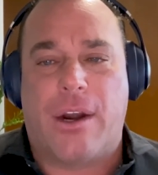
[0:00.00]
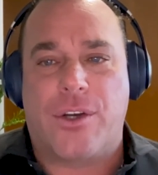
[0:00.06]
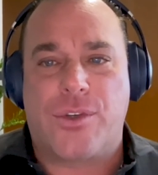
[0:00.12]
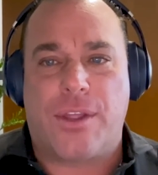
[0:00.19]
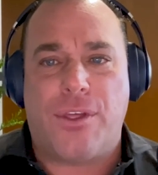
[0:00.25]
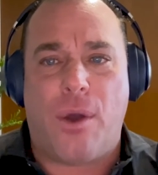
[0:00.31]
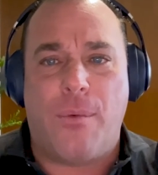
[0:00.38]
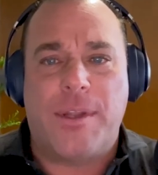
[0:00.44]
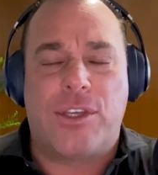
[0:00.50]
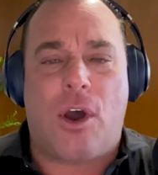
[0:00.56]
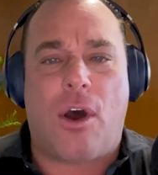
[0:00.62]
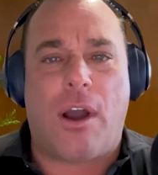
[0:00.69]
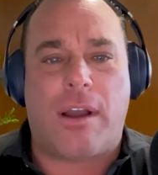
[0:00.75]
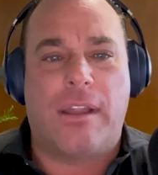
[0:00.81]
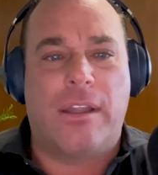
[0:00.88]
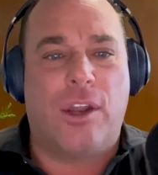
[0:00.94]
So I thought we'd
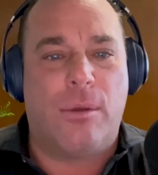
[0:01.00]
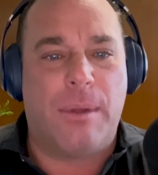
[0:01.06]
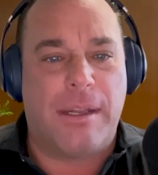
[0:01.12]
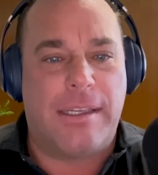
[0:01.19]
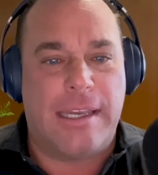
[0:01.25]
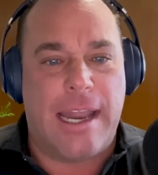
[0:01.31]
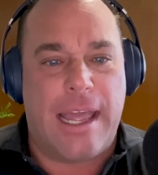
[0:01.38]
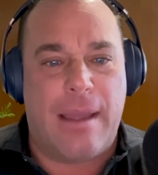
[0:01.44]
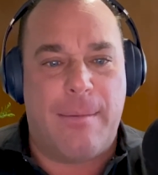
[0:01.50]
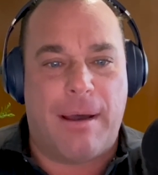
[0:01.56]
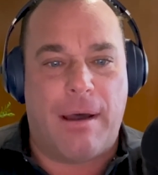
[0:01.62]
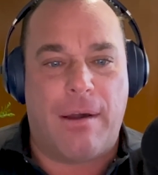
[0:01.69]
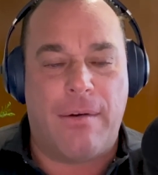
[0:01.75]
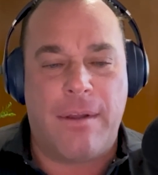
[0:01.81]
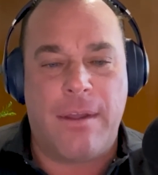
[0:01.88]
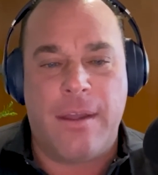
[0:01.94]
talk a little bit today
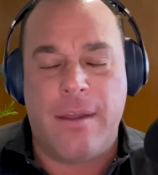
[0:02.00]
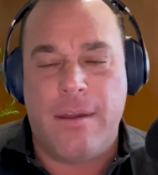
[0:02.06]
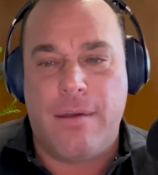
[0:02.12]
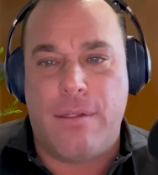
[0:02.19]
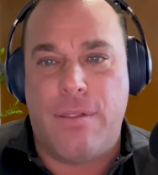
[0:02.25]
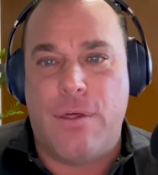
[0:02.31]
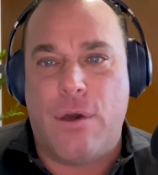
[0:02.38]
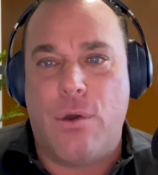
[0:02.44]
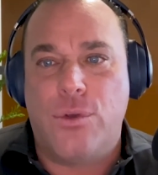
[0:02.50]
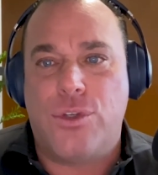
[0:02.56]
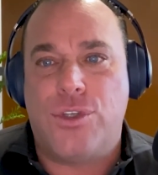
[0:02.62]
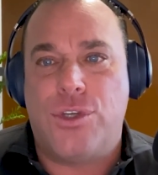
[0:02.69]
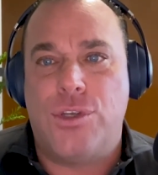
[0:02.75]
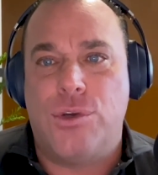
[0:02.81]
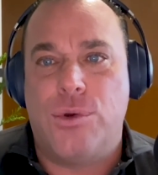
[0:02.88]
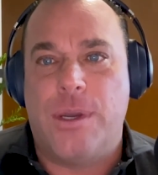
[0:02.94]
about those
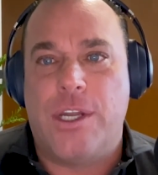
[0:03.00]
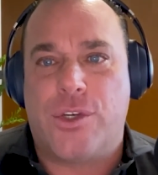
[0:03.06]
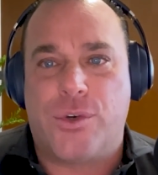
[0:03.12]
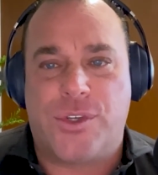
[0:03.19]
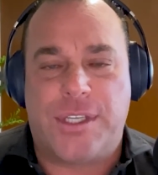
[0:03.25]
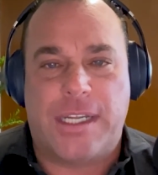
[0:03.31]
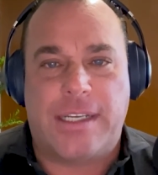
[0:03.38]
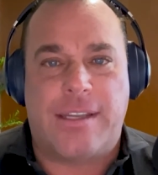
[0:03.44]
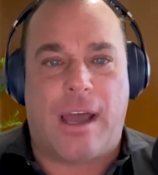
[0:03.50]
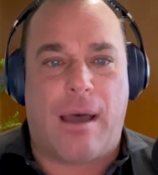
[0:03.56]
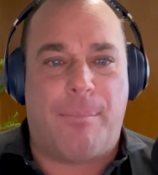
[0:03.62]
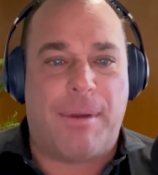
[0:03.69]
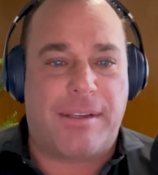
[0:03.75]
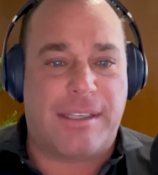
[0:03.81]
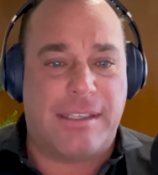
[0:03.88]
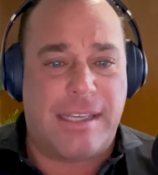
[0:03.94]
two interesting topics.